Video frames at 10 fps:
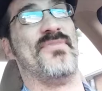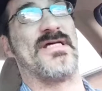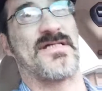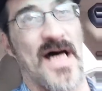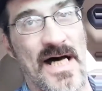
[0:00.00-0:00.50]

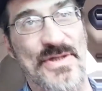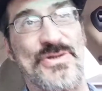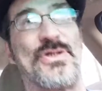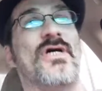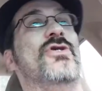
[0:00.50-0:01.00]

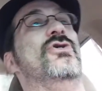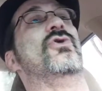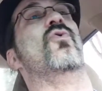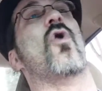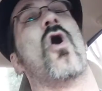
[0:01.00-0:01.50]
because
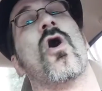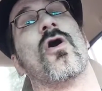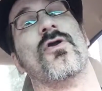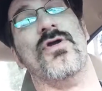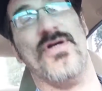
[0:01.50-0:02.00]
you
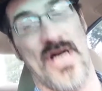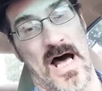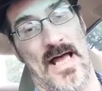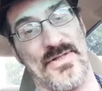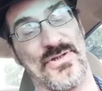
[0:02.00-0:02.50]
are
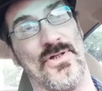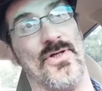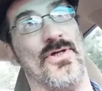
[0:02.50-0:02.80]
not.